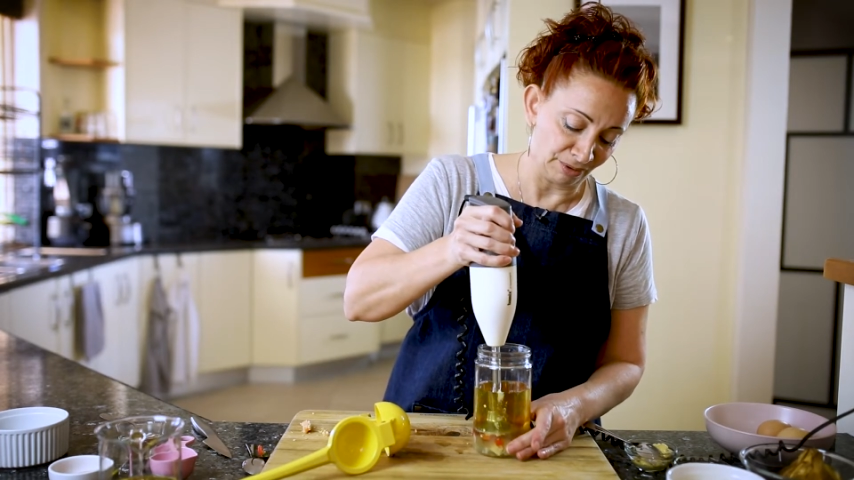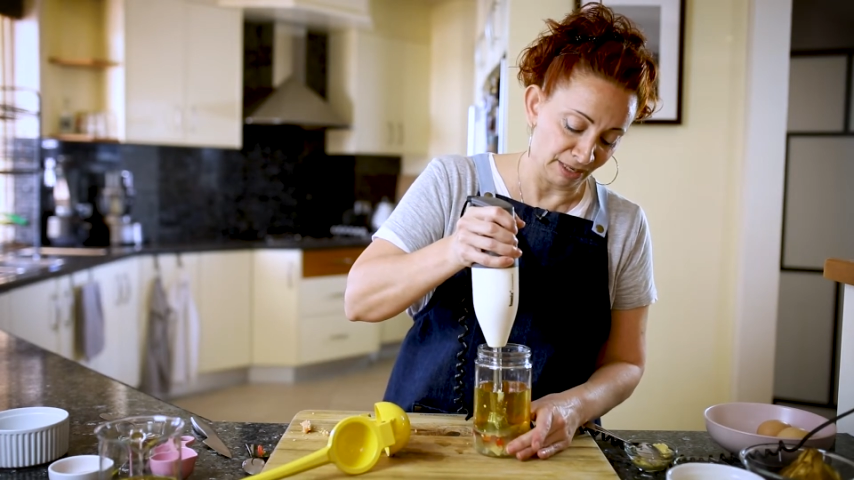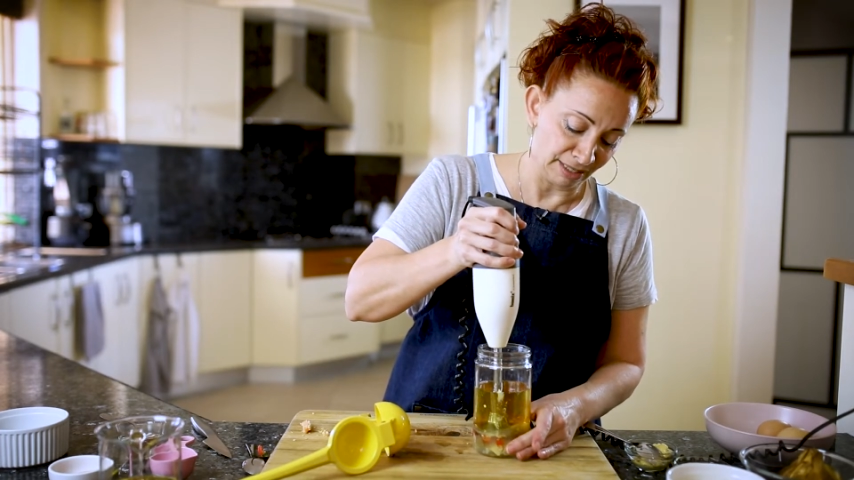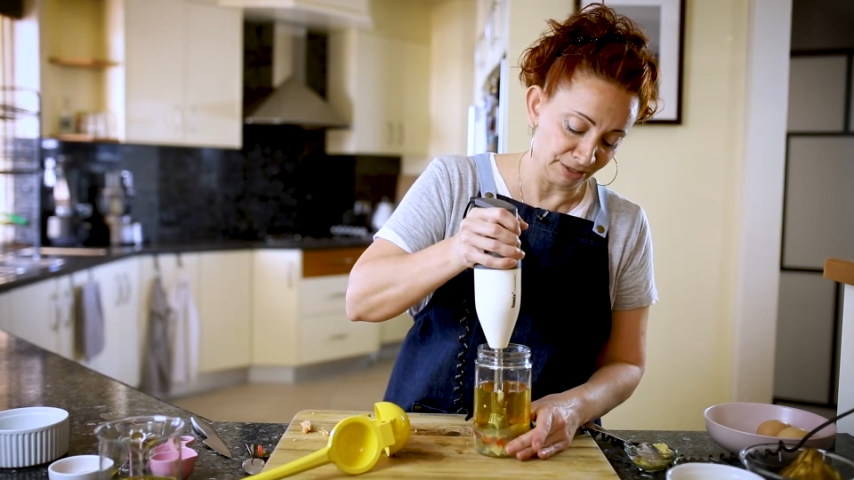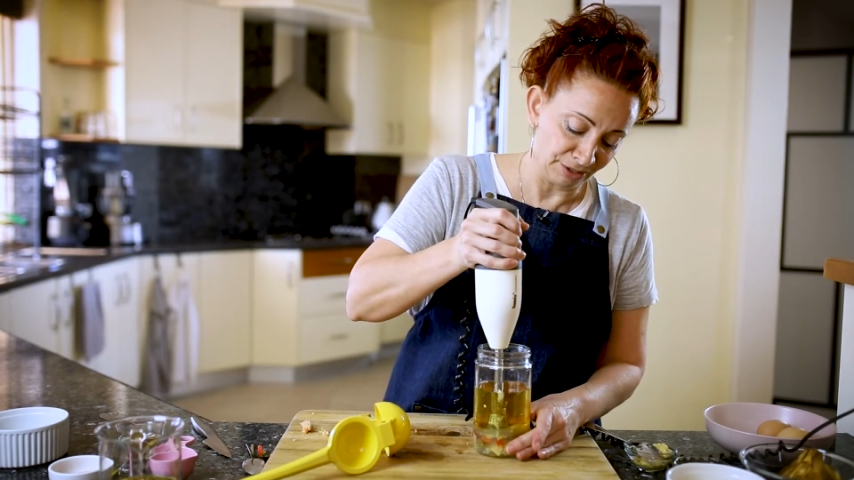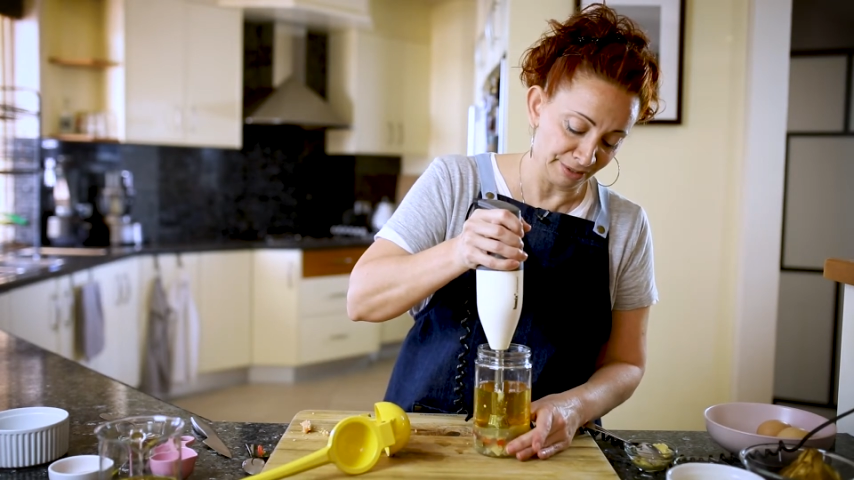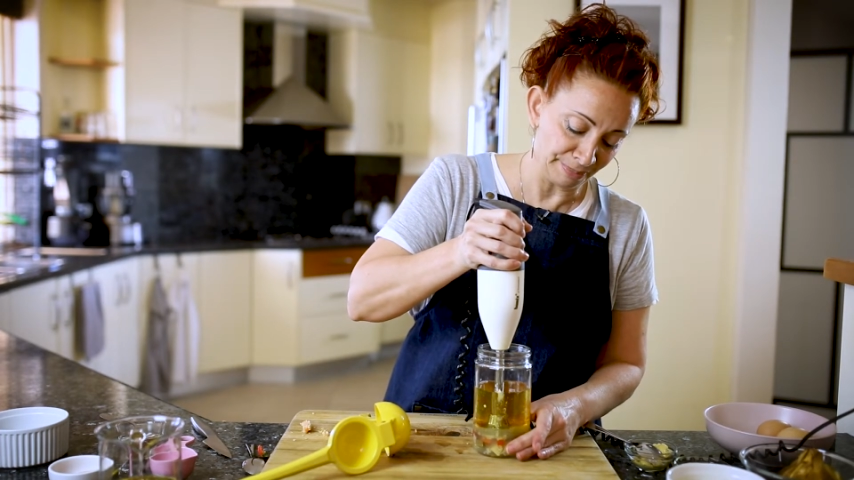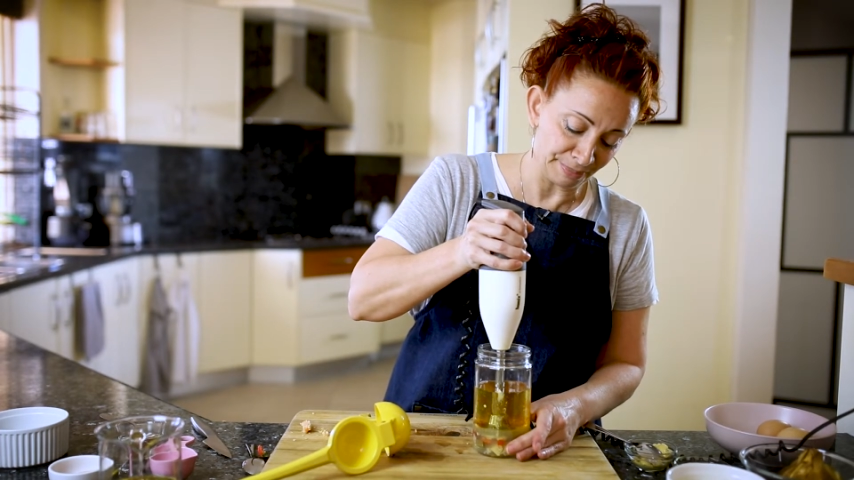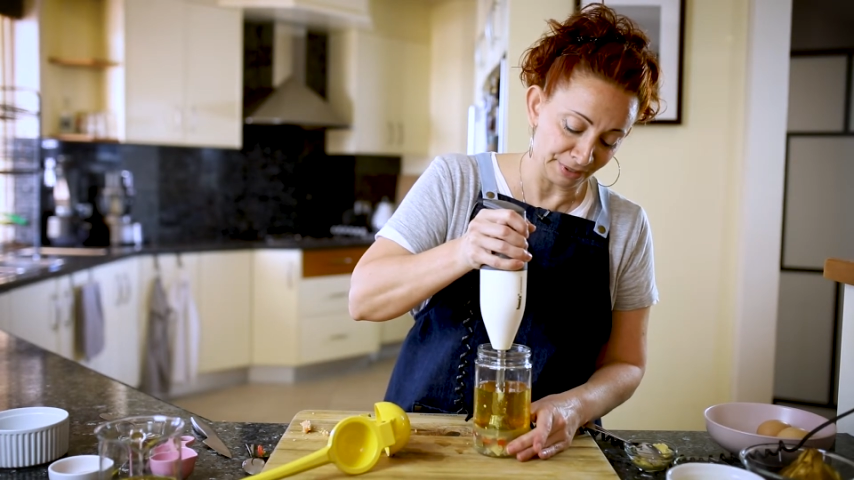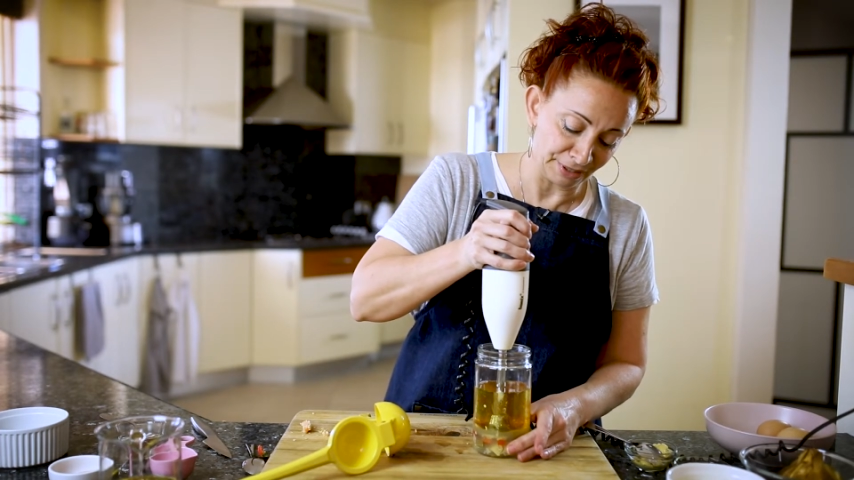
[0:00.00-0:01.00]
right to the
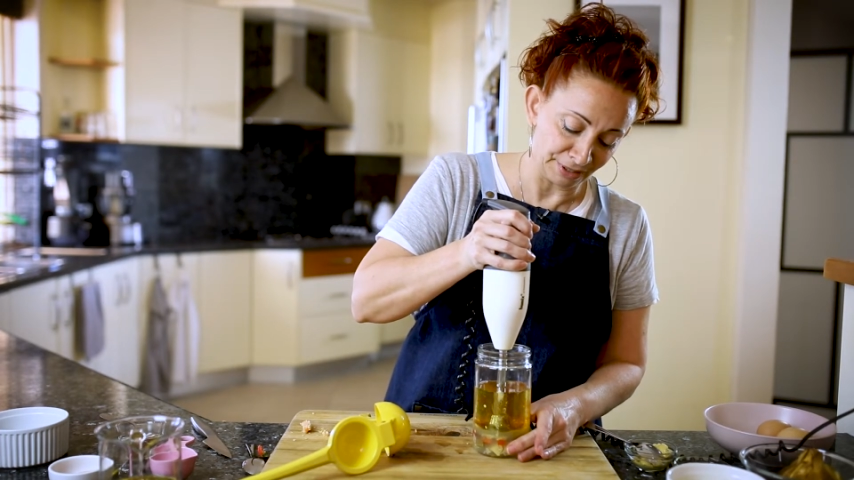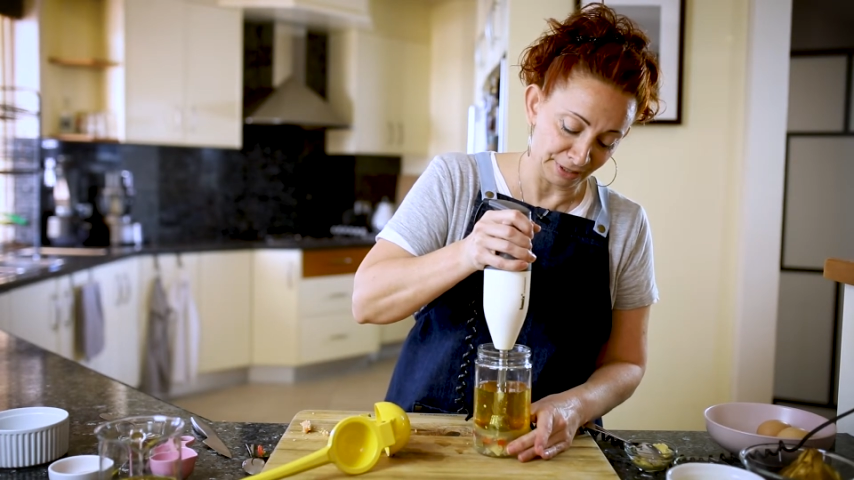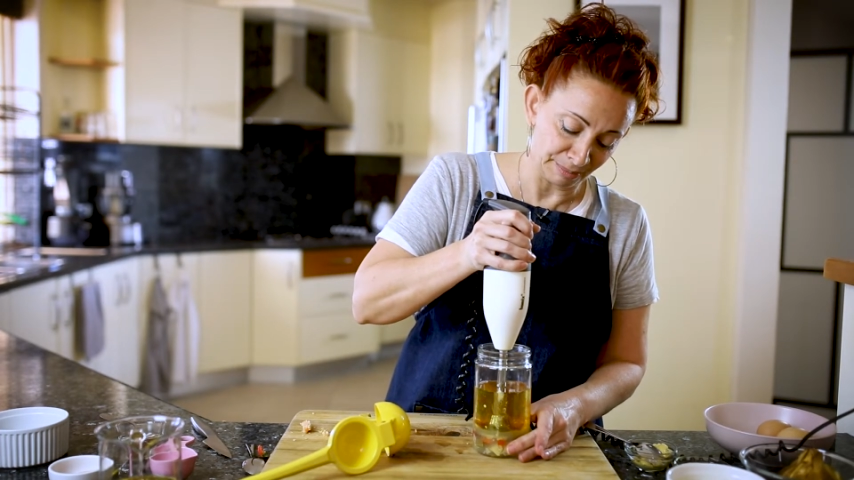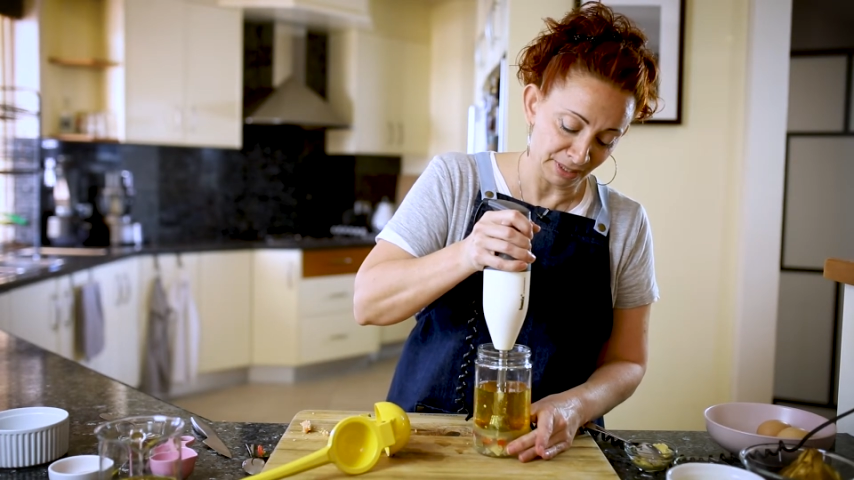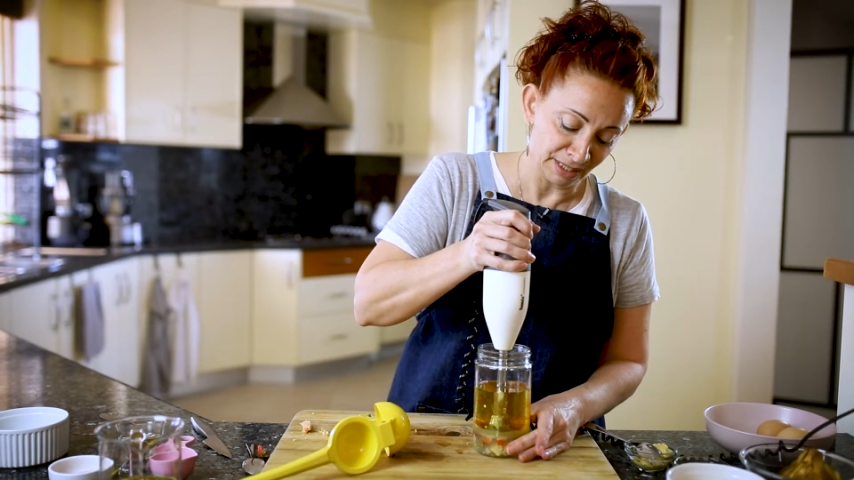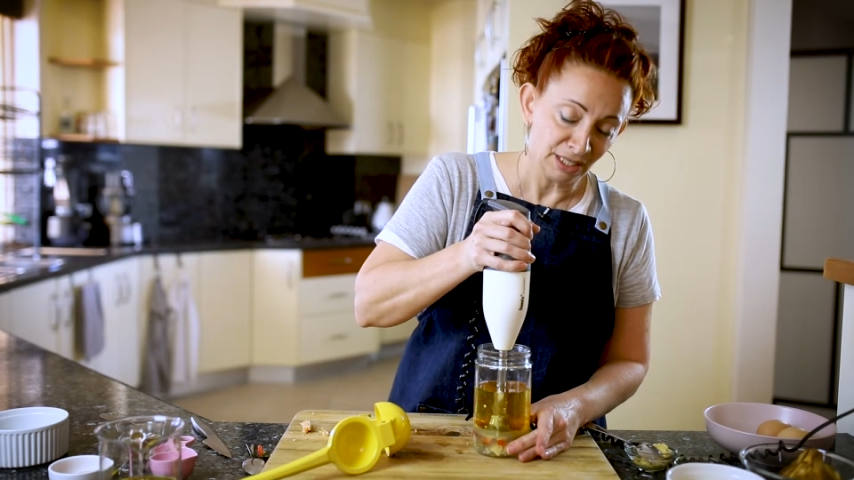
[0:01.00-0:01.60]
bottom,